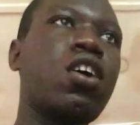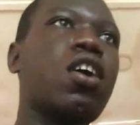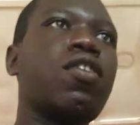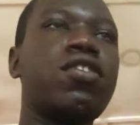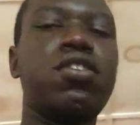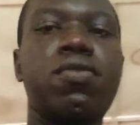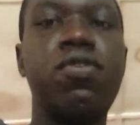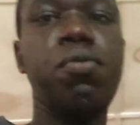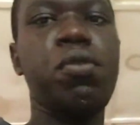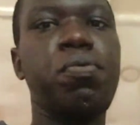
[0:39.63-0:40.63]
our team
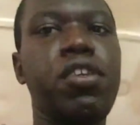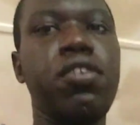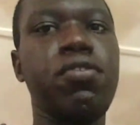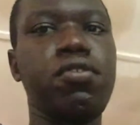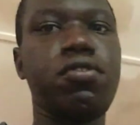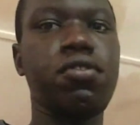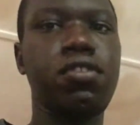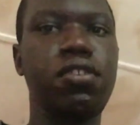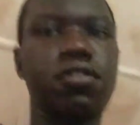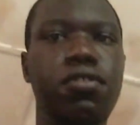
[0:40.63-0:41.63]
will be playing on
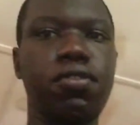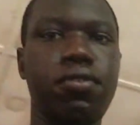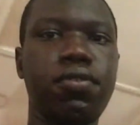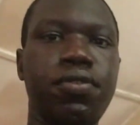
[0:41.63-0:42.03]
Sunday. So